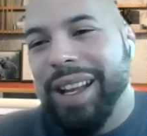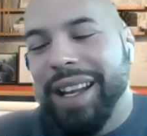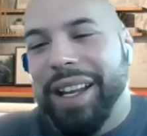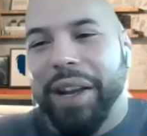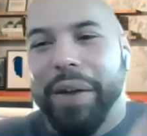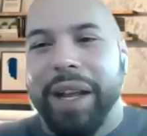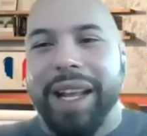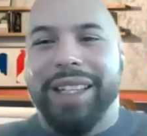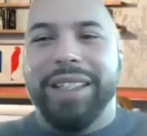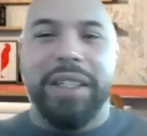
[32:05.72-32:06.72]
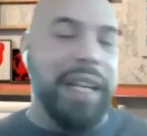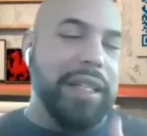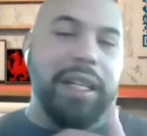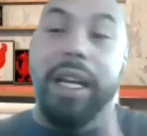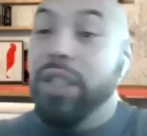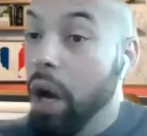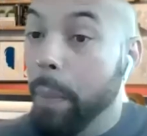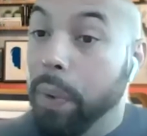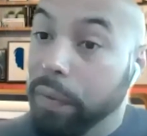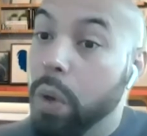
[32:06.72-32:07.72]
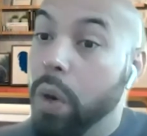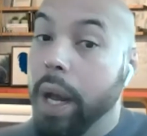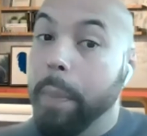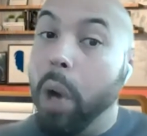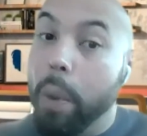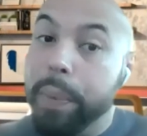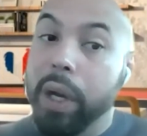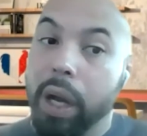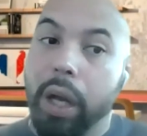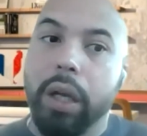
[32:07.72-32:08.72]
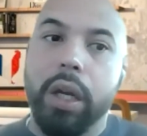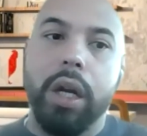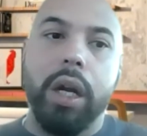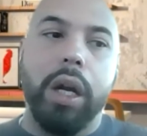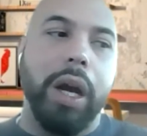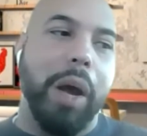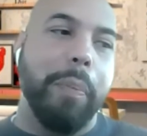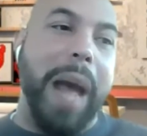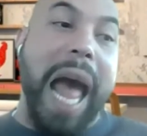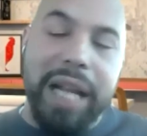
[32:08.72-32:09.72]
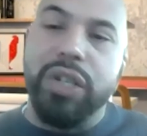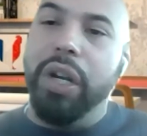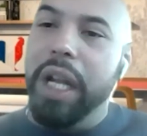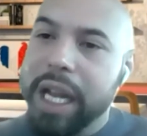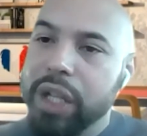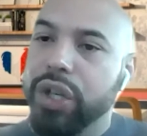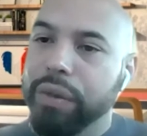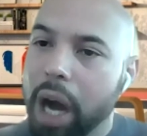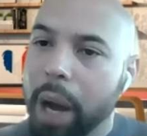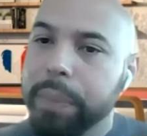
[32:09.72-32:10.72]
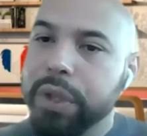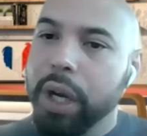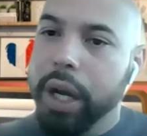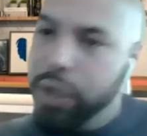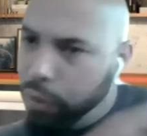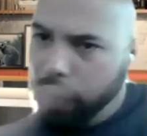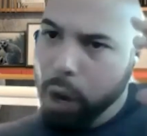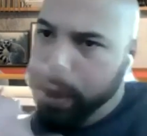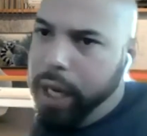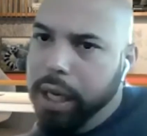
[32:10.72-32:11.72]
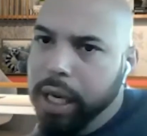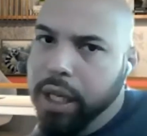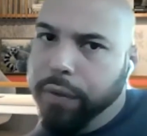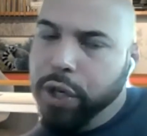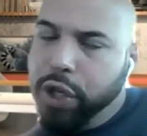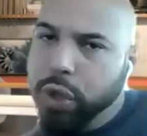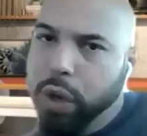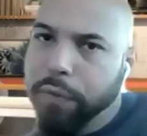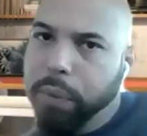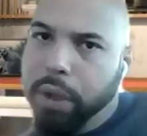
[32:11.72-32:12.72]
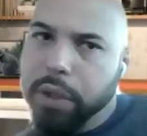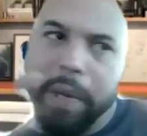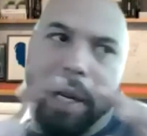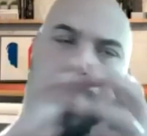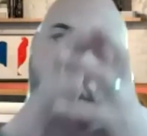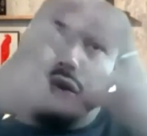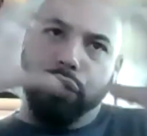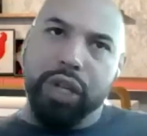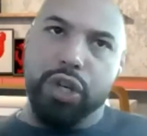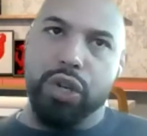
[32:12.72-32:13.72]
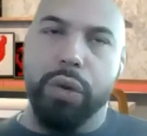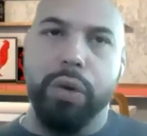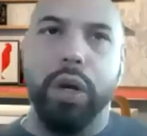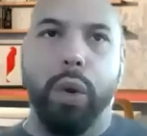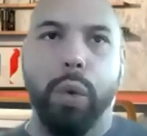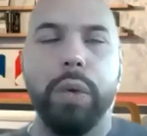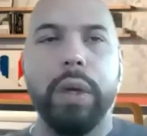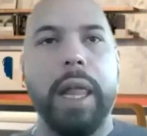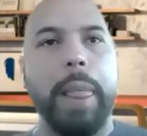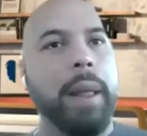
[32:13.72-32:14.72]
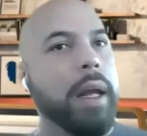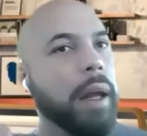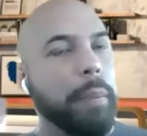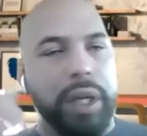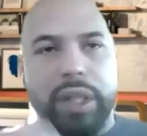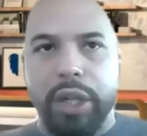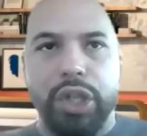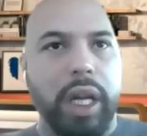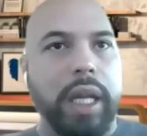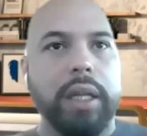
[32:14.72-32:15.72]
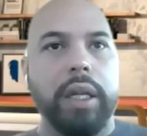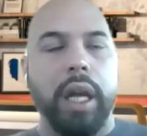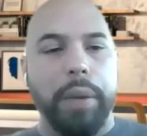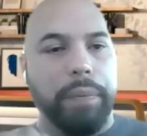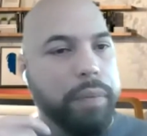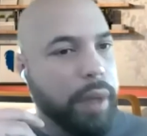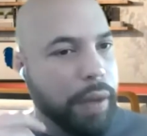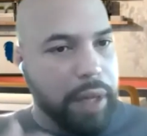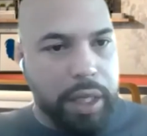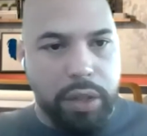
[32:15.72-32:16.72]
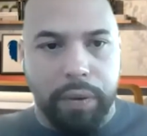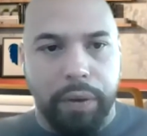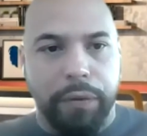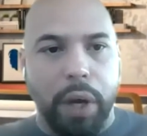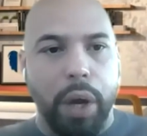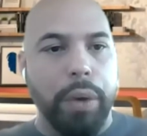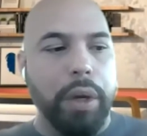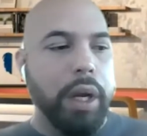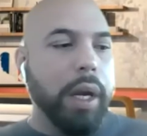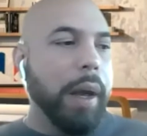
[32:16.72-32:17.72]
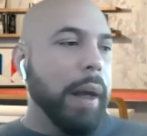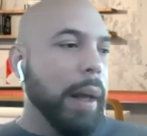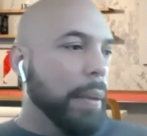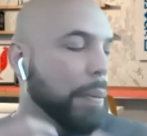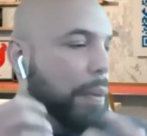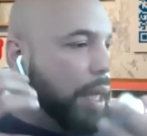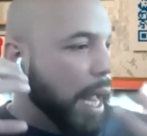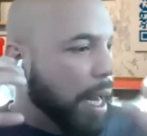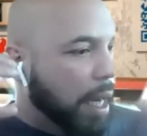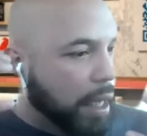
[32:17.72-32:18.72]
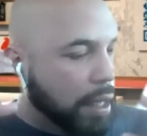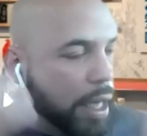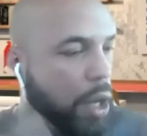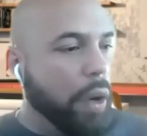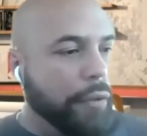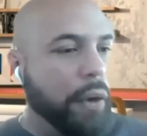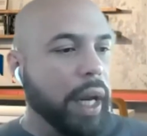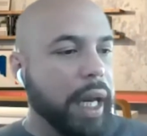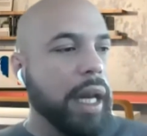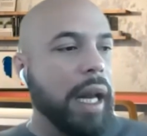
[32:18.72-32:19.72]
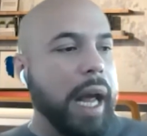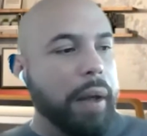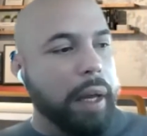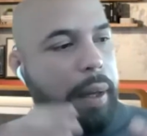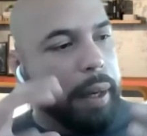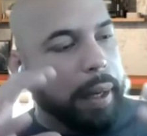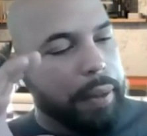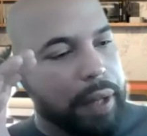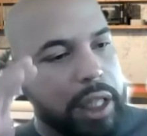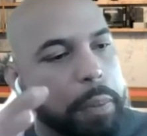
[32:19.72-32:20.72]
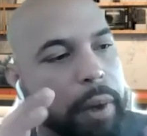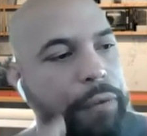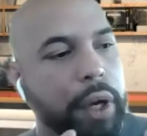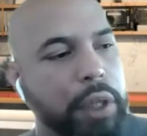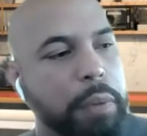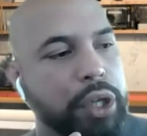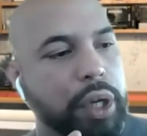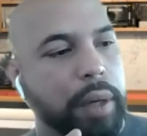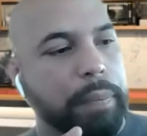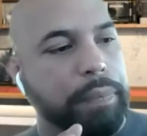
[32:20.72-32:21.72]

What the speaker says: And that's an example of quite a popular pattern interrupt. It's throwing the individual off what's maybe a traditional call, but essentially, if that's on the phone, then it's qualifying in and out. That's my first mission.